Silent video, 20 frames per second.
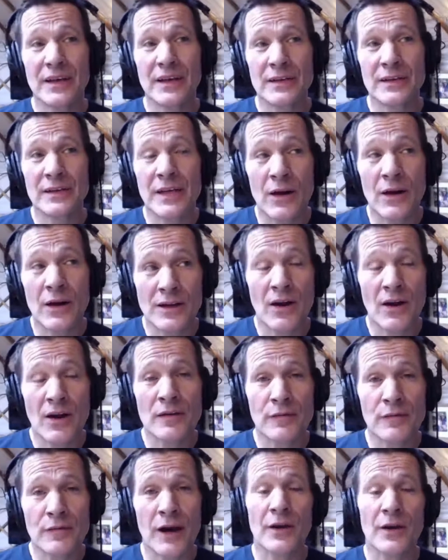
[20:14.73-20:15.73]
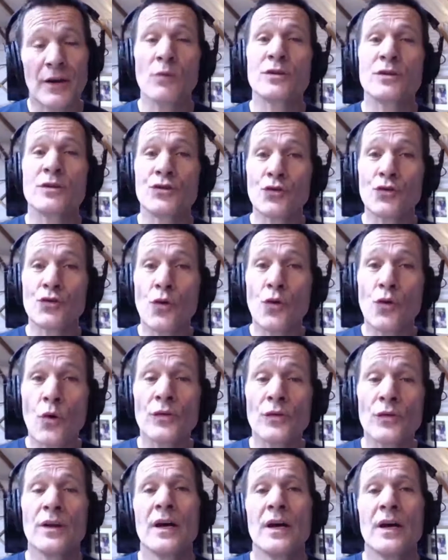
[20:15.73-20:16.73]
as I found, I was
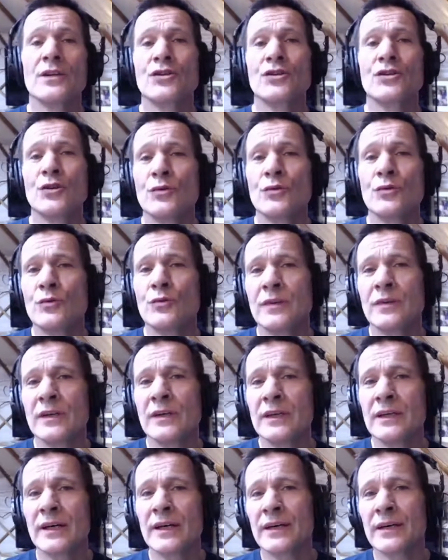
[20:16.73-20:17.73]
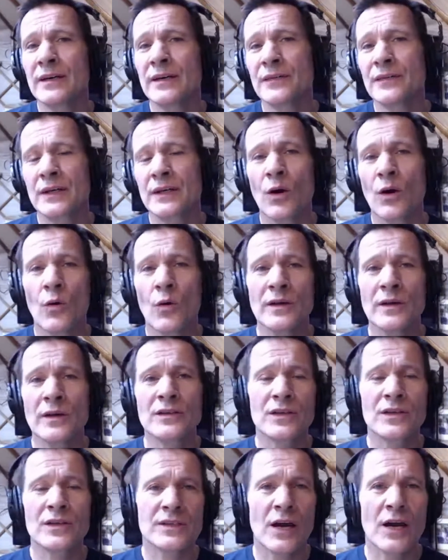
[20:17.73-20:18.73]
drawn to the
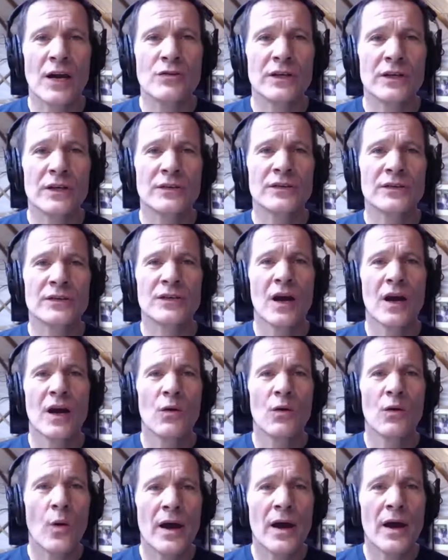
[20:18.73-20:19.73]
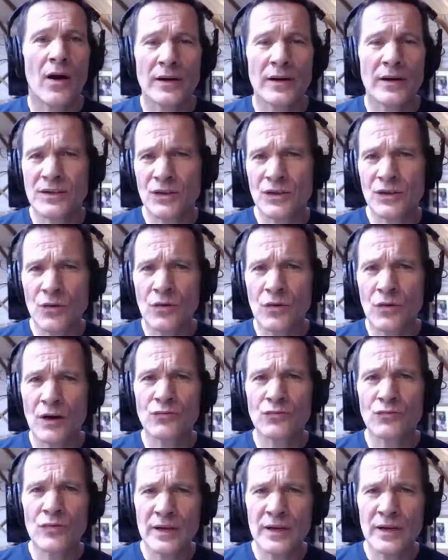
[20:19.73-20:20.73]
coins, the tokens, where I saw a
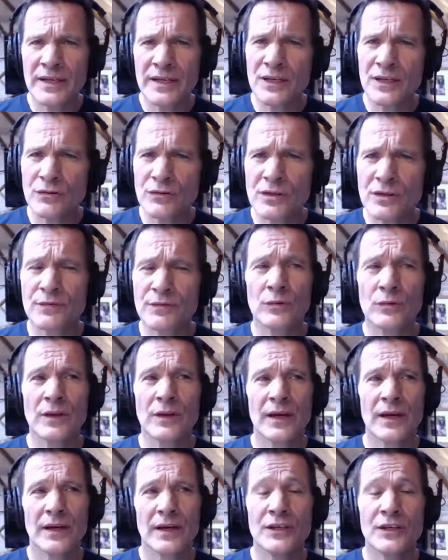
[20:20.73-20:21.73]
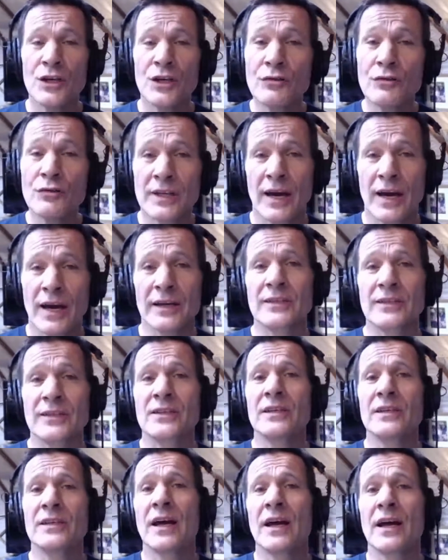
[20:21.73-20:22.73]
really useful use
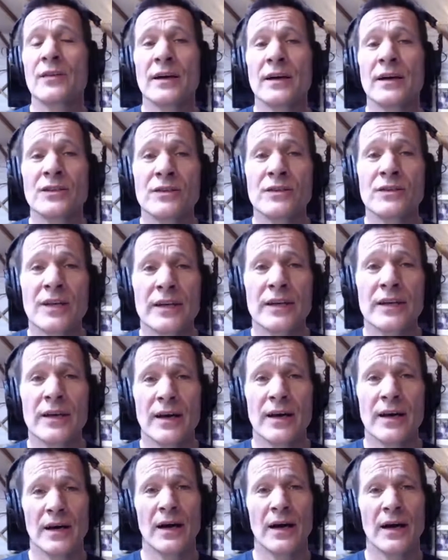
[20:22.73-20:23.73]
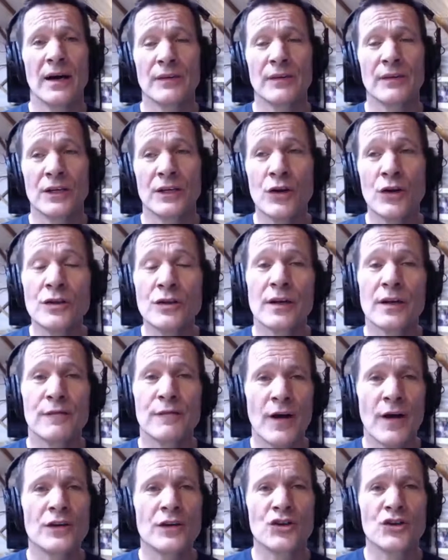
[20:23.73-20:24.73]
case. As you say, good
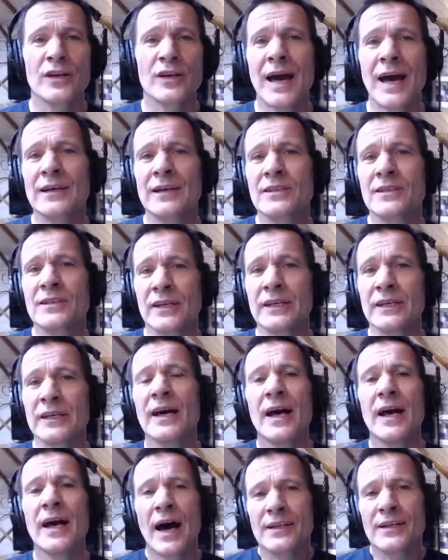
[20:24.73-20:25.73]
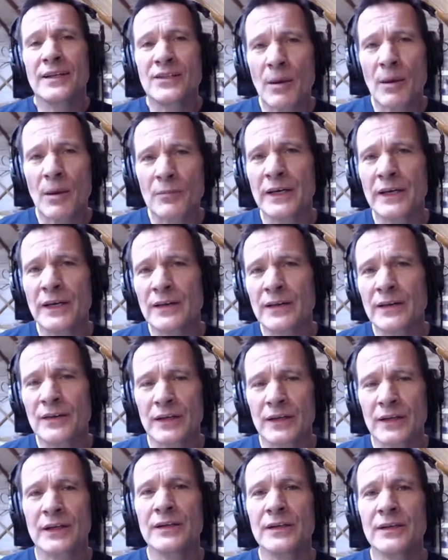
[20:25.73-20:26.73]
functionality and something
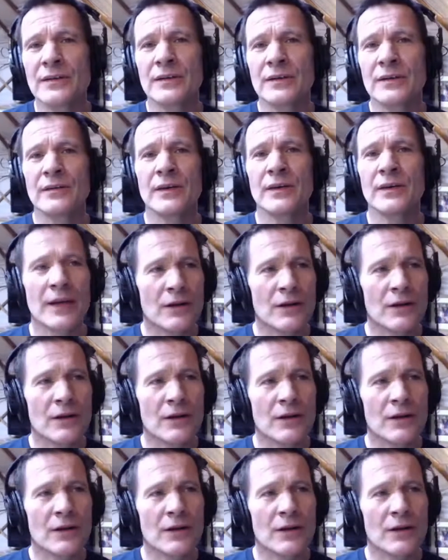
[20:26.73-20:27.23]
that can,